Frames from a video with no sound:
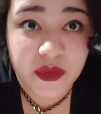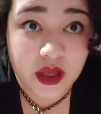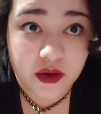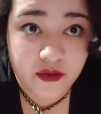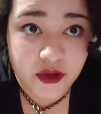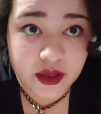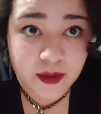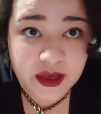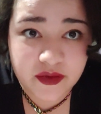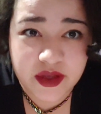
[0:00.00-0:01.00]
I don't feel like
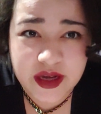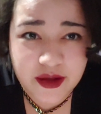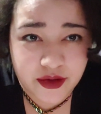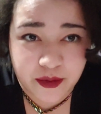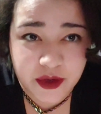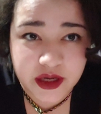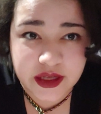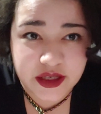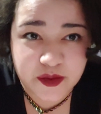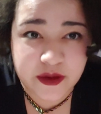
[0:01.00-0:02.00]
I'm having an
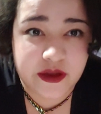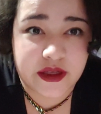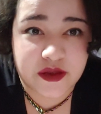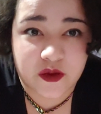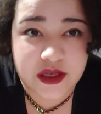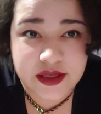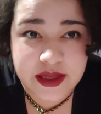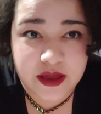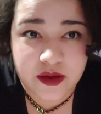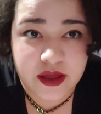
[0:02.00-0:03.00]
outer-body experience. What is
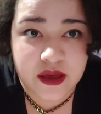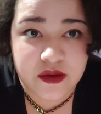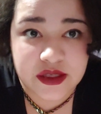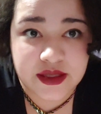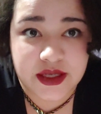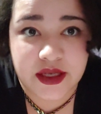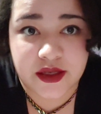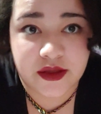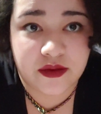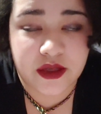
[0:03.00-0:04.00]
that, like
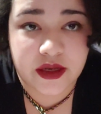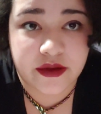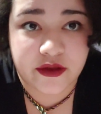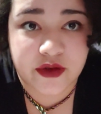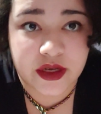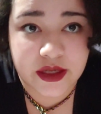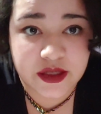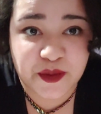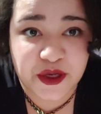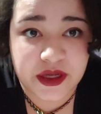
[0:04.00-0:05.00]
LSD, drug
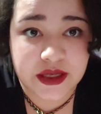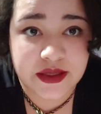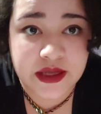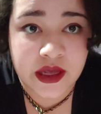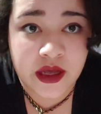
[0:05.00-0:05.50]
experience?